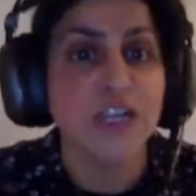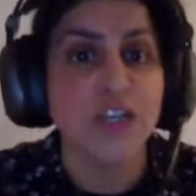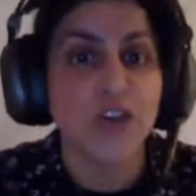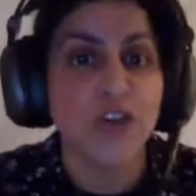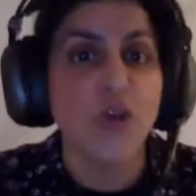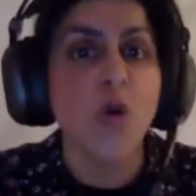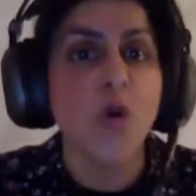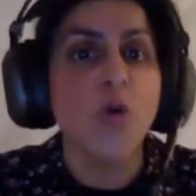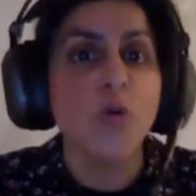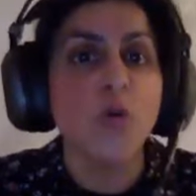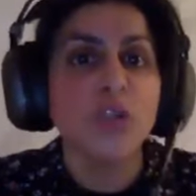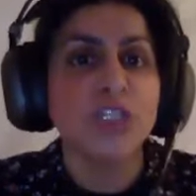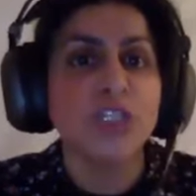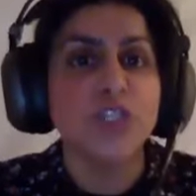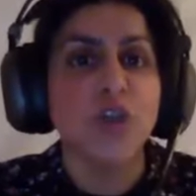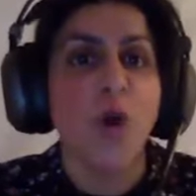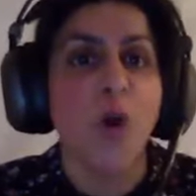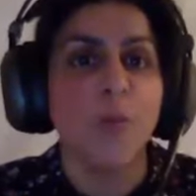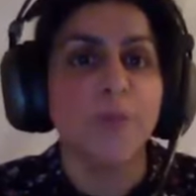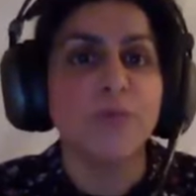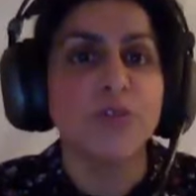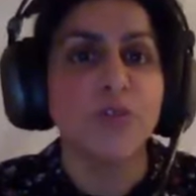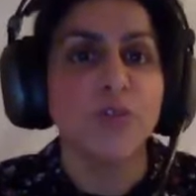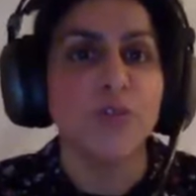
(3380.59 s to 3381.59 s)
you know all the
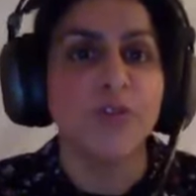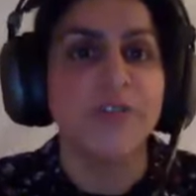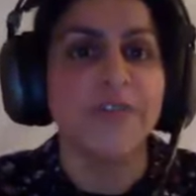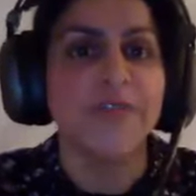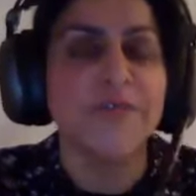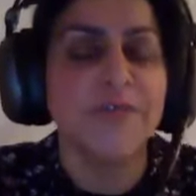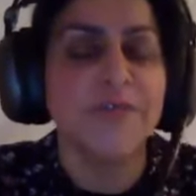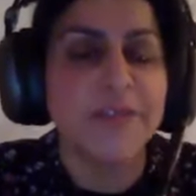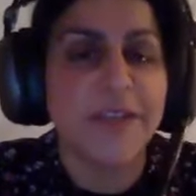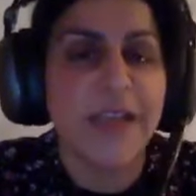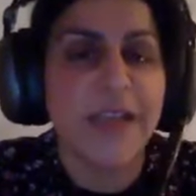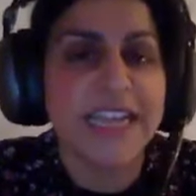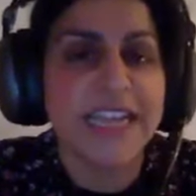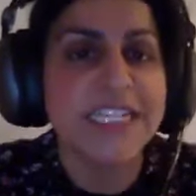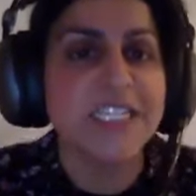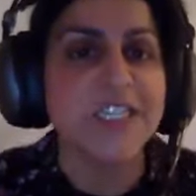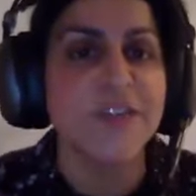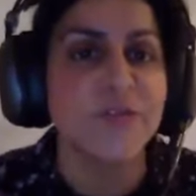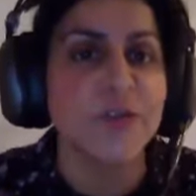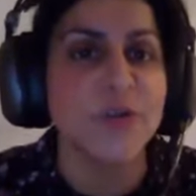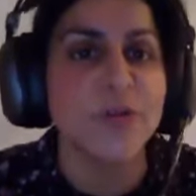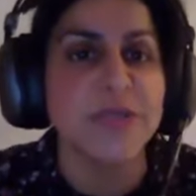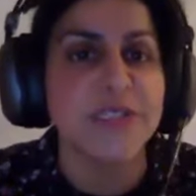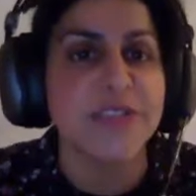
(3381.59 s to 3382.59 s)
top sort of
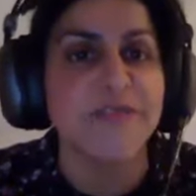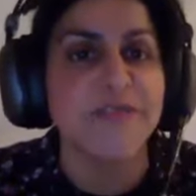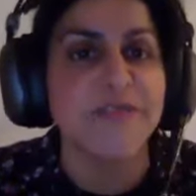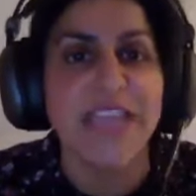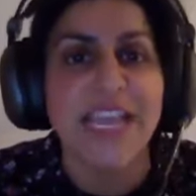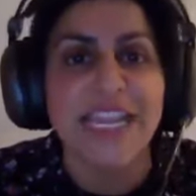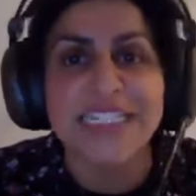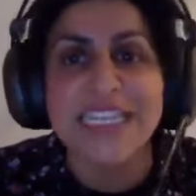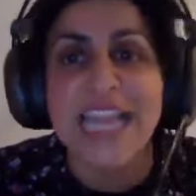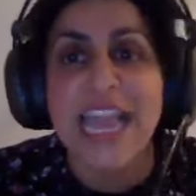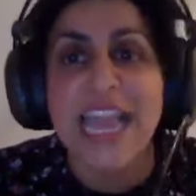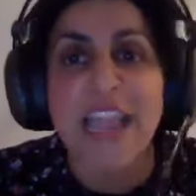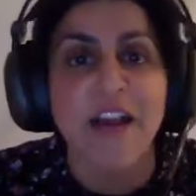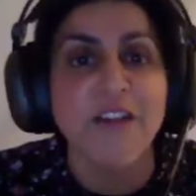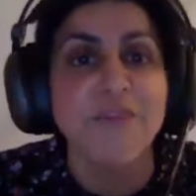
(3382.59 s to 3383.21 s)
interviewers of their day.